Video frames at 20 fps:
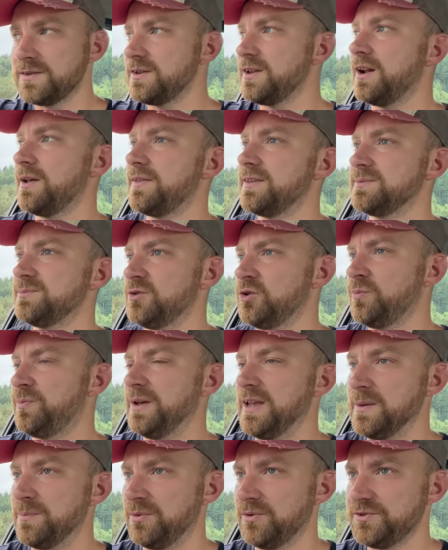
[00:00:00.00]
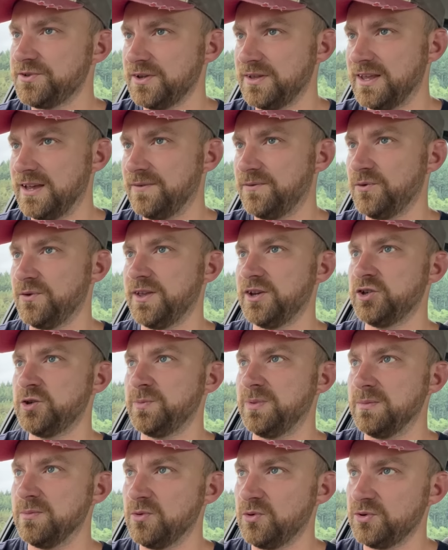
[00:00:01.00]
you know, there's more people, so therefore there should
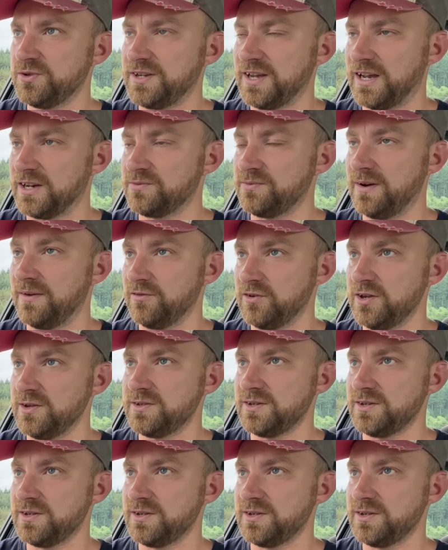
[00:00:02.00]
be more tax revenue,